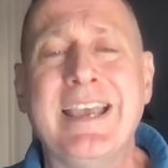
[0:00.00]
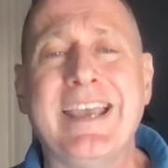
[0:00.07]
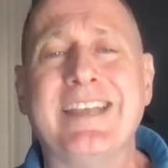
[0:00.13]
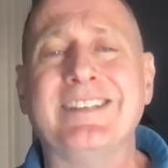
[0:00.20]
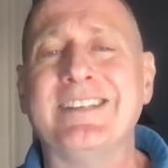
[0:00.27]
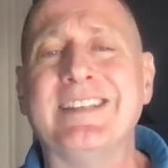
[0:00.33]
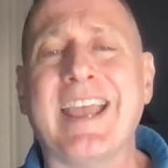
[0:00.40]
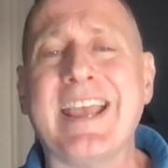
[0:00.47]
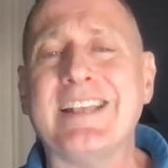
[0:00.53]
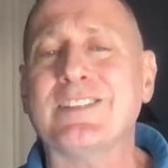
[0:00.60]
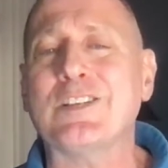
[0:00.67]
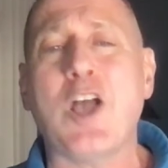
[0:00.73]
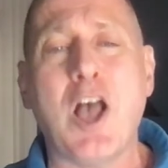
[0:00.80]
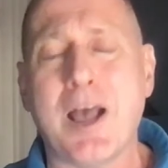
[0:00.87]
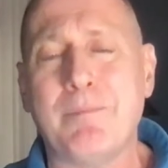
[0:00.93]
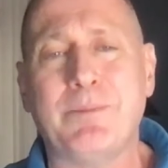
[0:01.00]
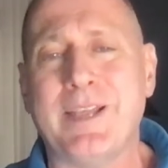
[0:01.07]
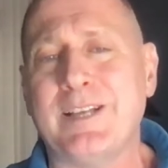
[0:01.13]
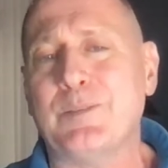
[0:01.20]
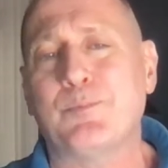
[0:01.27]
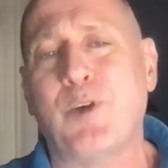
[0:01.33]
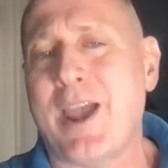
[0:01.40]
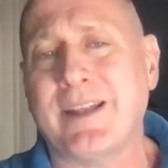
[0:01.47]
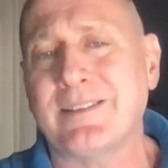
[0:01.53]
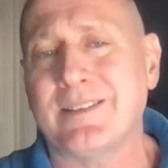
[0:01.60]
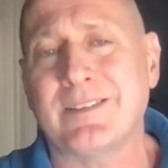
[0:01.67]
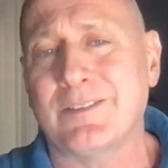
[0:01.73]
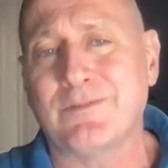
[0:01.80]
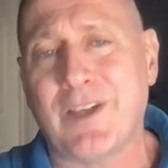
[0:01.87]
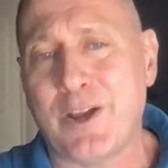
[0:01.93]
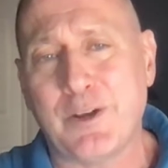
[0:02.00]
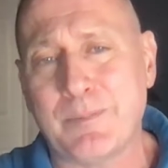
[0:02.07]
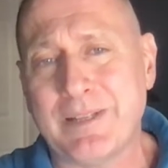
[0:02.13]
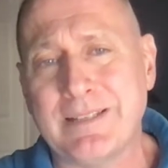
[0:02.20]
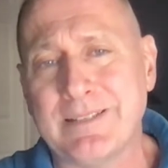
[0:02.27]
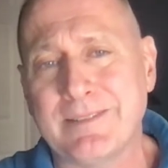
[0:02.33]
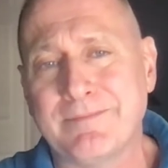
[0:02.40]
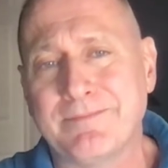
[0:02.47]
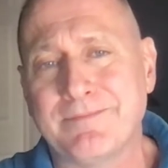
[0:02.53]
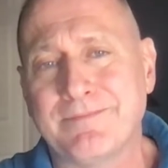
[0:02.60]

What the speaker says: in today's complex practice environments.